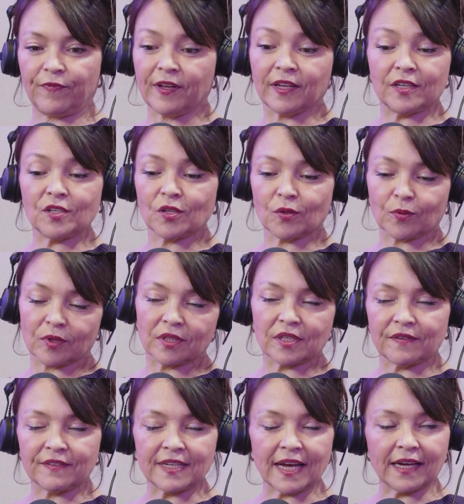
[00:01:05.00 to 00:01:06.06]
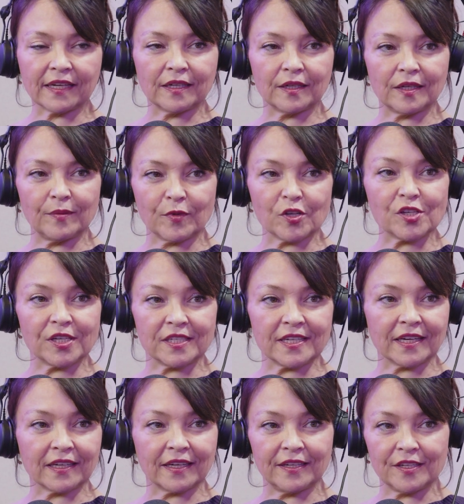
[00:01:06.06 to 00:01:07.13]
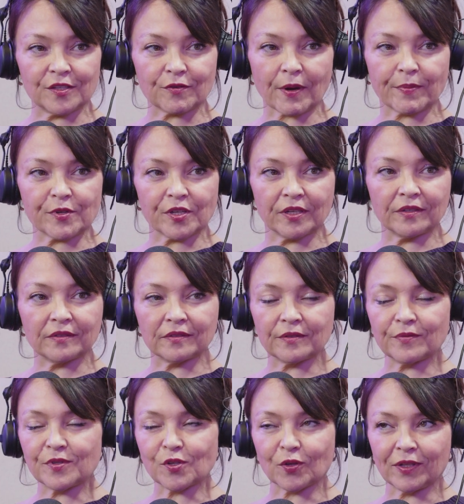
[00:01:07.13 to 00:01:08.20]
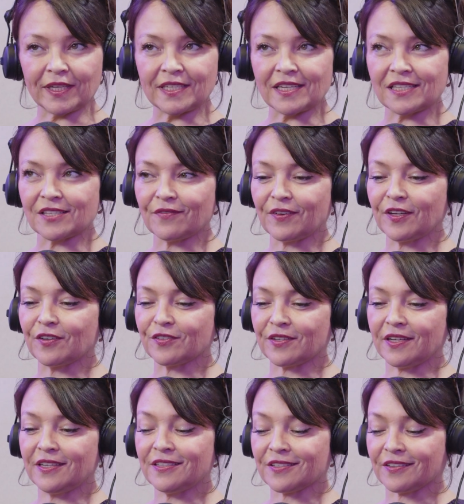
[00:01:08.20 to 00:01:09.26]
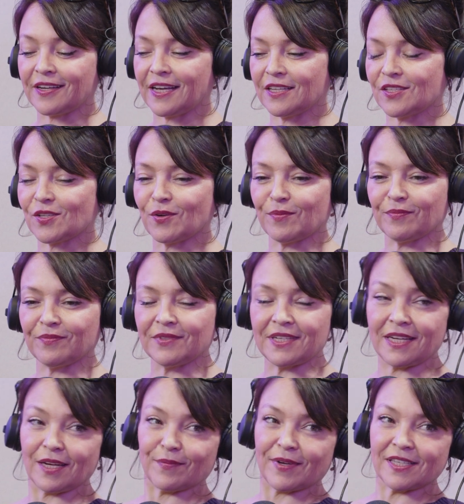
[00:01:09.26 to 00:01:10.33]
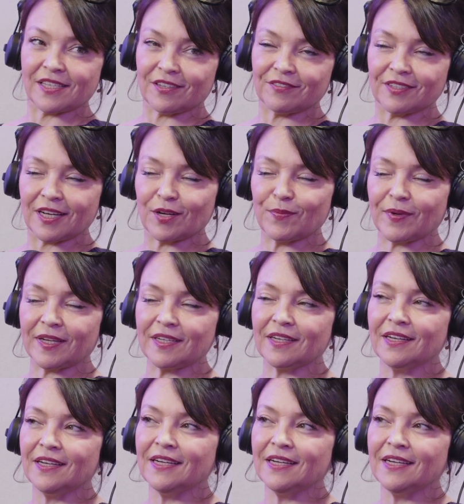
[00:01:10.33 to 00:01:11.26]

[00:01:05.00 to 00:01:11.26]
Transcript: fell into the world of tech, emerging tech and disruption. It was early days of internet, so I'm dating myself now. But